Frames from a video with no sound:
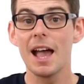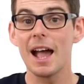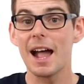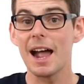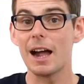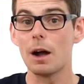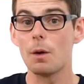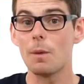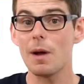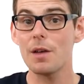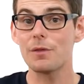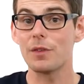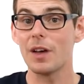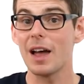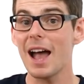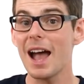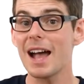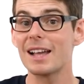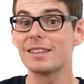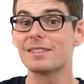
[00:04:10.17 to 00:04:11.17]

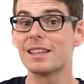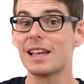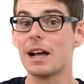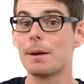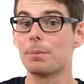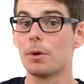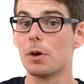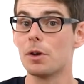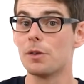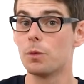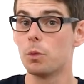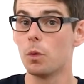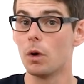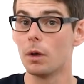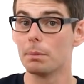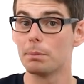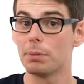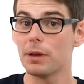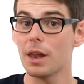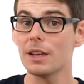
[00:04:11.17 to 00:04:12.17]
However, as they are both
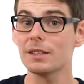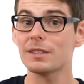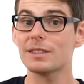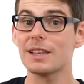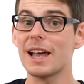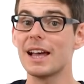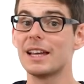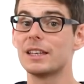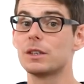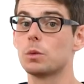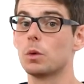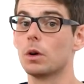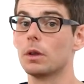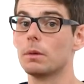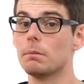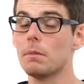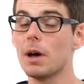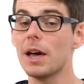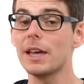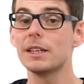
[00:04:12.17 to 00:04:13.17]
1+ and
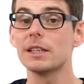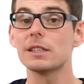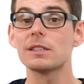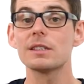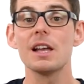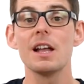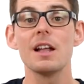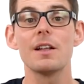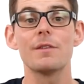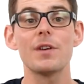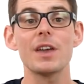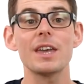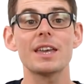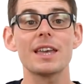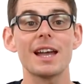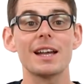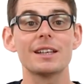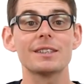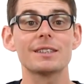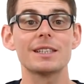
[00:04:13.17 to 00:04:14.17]
1-, they
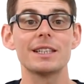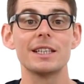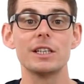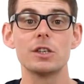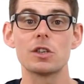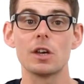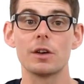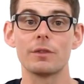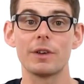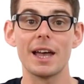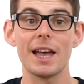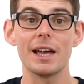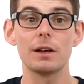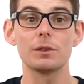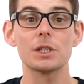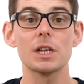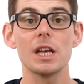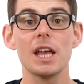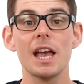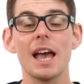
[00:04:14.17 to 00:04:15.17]
cancel each other
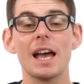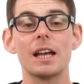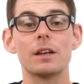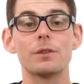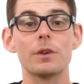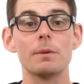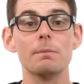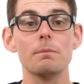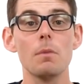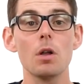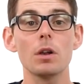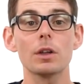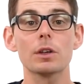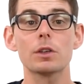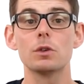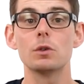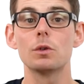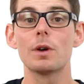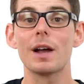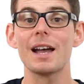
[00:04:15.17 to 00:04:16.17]
out and the
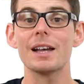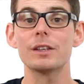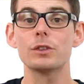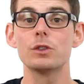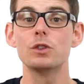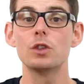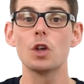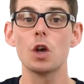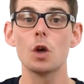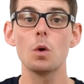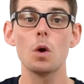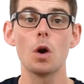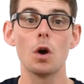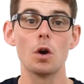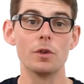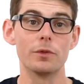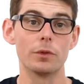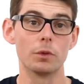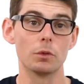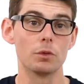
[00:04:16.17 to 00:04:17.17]
molecule has no
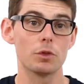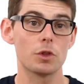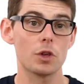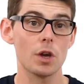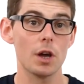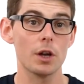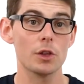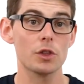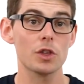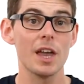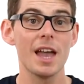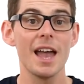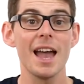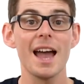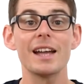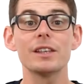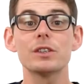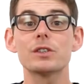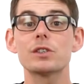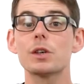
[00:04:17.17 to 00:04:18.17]
overall charge
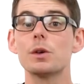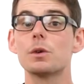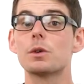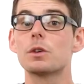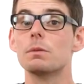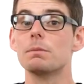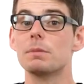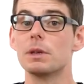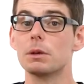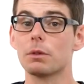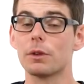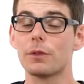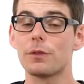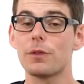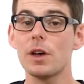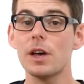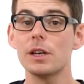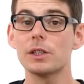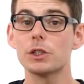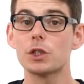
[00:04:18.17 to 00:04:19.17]
and so can be
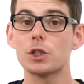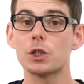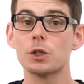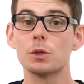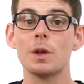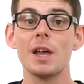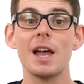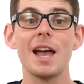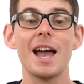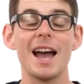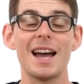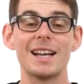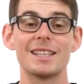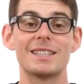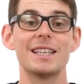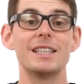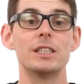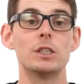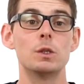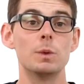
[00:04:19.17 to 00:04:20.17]
referred to as
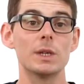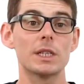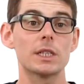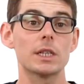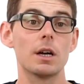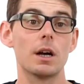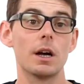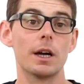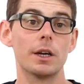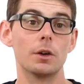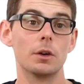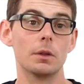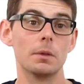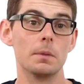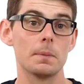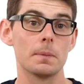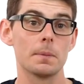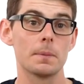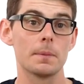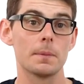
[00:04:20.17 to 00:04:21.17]
a zwitterion.